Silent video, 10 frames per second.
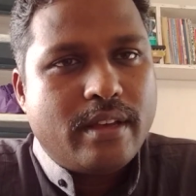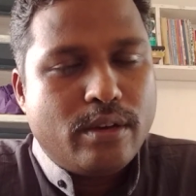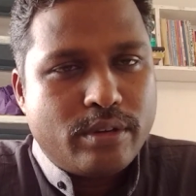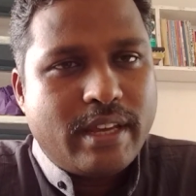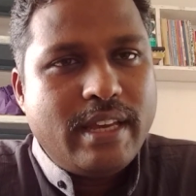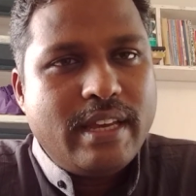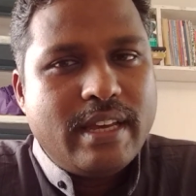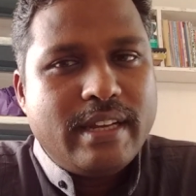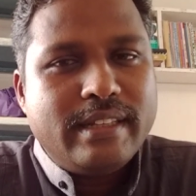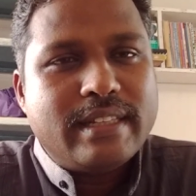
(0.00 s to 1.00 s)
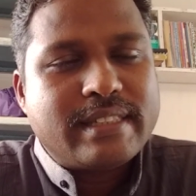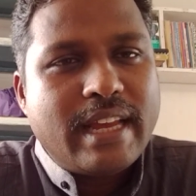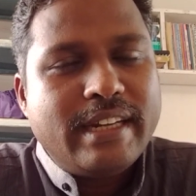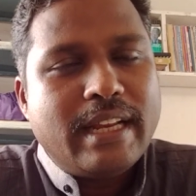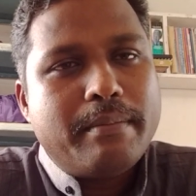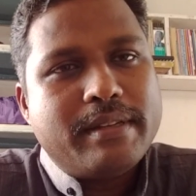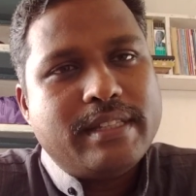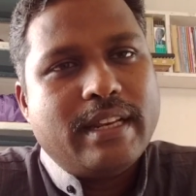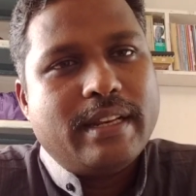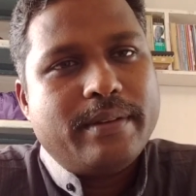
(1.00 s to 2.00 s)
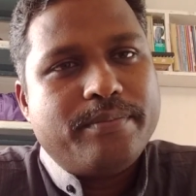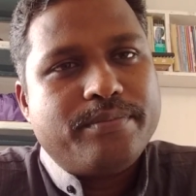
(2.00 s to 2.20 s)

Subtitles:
Okay, in the skeletal muscle,